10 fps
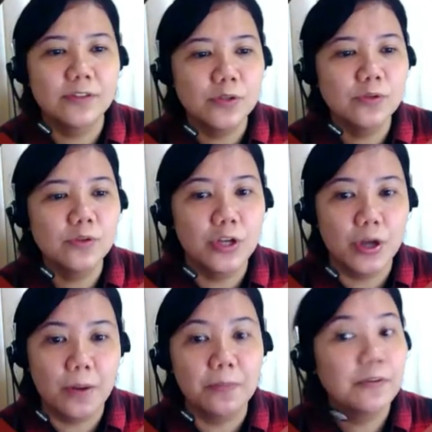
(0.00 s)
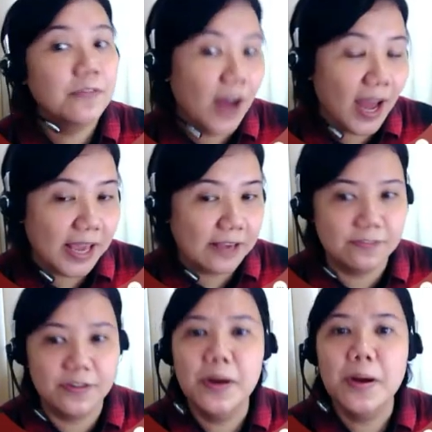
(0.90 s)
do number 5,
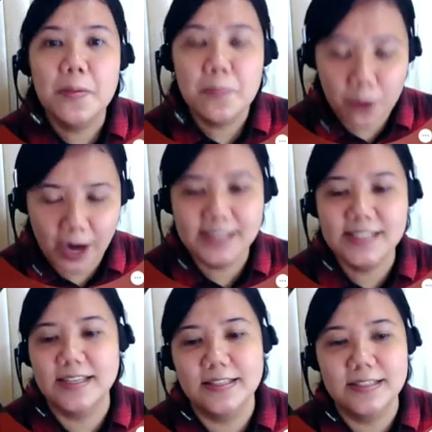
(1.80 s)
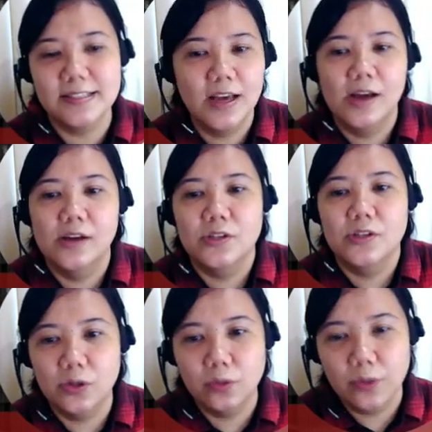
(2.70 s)
practice.
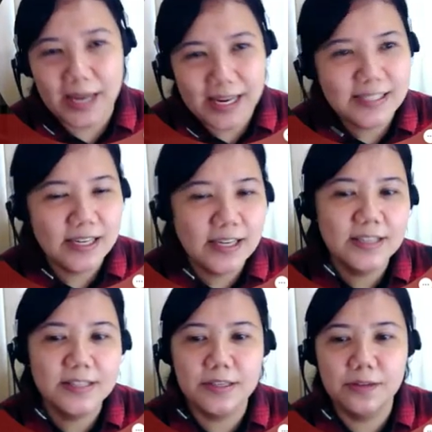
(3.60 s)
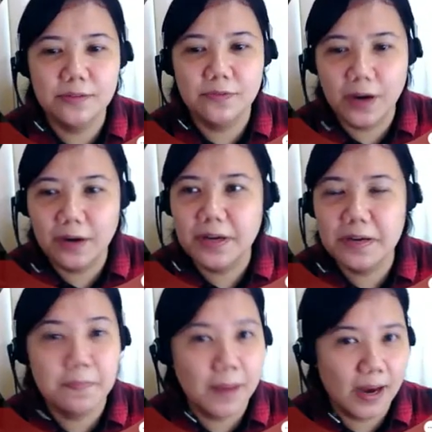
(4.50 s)
So it is a
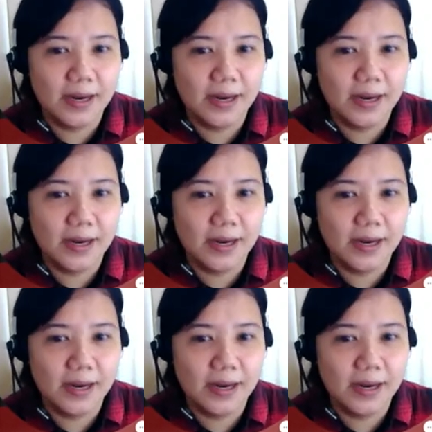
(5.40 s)
very bad